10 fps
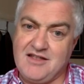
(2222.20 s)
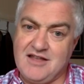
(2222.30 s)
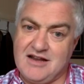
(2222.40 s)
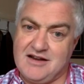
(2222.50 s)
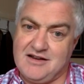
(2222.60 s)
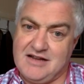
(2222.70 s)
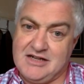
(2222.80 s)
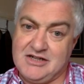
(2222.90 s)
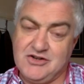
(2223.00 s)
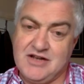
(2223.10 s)
that they
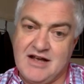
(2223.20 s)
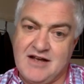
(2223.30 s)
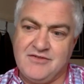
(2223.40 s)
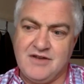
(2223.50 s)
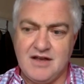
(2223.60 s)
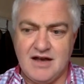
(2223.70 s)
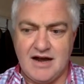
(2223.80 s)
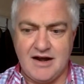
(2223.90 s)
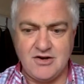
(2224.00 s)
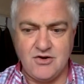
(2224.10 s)
should have.
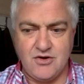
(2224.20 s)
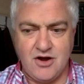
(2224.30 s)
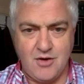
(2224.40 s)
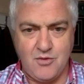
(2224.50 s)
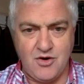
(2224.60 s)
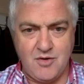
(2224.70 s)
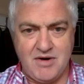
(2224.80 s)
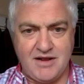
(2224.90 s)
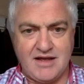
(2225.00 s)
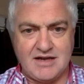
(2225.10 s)
And I don't know how we're going to
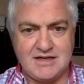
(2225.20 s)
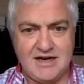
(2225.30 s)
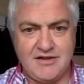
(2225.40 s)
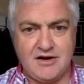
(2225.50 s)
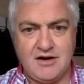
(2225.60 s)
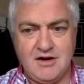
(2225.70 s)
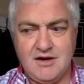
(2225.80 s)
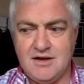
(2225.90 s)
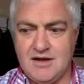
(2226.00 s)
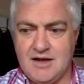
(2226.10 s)
bring that together.
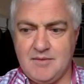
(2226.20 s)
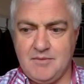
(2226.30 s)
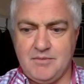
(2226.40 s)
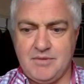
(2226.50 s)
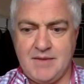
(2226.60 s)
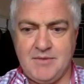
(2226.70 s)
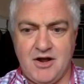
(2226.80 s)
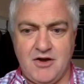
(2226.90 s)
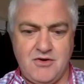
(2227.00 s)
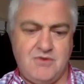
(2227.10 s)
But I'm
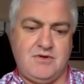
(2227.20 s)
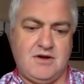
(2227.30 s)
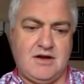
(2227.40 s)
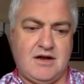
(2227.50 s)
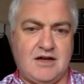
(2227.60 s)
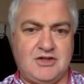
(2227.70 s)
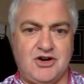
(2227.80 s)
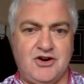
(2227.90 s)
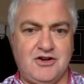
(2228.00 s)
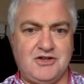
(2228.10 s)
now a
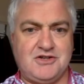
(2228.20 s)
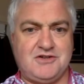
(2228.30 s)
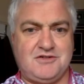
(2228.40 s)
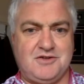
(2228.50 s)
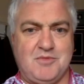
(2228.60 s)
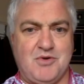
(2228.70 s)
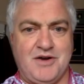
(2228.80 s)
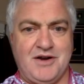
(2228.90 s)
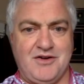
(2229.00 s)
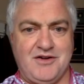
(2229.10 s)
journalist
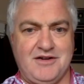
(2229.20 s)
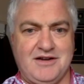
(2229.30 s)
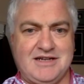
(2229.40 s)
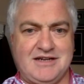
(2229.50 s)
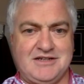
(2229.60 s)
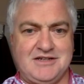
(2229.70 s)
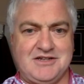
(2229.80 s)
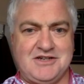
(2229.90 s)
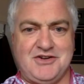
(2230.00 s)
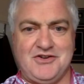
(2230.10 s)
reporting on intelligence,
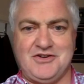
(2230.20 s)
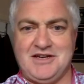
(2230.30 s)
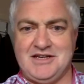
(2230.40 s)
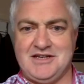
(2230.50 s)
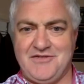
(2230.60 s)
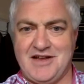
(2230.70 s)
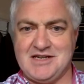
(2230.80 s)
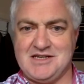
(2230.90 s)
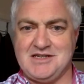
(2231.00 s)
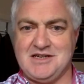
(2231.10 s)
security,
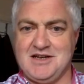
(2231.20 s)
defense